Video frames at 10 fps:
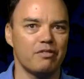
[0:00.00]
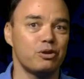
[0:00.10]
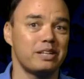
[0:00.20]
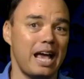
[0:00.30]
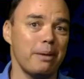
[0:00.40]
For
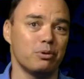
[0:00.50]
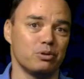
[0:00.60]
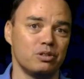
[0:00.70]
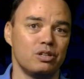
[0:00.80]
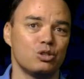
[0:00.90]

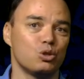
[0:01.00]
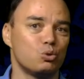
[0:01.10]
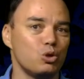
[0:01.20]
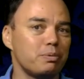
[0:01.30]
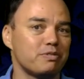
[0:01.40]
example, the
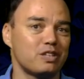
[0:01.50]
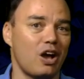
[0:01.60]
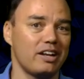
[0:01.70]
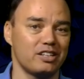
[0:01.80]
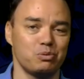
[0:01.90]
group of
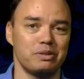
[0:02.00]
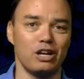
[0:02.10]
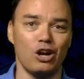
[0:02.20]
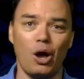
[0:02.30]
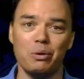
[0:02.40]
scientists with the
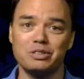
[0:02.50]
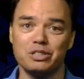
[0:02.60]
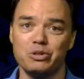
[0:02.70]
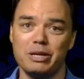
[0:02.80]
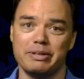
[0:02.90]
lowest
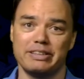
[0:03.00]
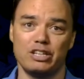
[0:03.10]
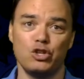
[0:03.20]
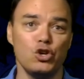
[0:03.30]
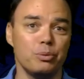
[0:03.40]
agreement that
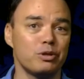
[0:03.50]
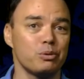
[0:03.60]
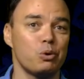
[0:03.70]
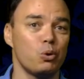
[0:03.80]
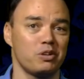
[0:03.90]
humans were
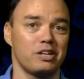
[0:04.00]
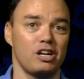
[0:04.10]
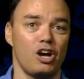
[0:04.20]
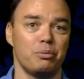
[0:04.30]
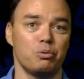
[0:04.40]
causing
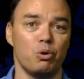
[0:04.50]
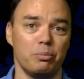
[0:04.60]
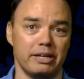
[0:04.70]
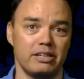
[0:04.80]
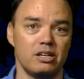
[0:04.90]
global
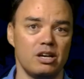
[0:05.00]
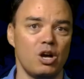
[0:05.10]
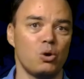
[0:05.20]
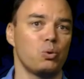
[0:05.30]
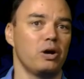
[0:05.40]
warming
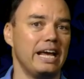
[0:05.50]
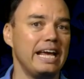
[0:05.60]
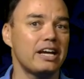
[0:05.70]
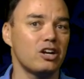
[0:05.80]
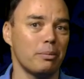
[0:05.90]
were
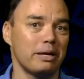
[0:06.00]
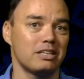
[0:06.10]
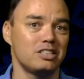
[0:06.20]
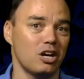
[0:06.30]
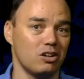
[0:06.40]
economic
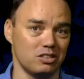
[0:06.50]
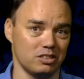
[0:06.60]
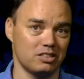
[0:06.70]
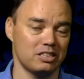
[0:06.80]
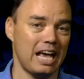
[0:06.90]

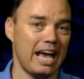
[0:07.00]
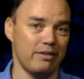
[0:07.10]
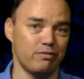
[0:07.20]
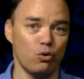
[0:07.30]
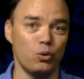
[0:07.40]
geologists
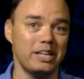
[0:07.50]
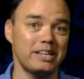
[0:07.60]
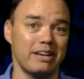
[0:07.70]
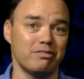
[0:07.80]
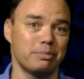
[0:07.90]
at
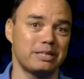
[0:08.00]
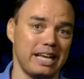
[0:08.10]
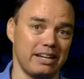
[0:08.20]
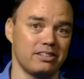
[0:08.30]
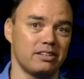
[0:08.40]

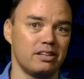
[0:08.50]
47%.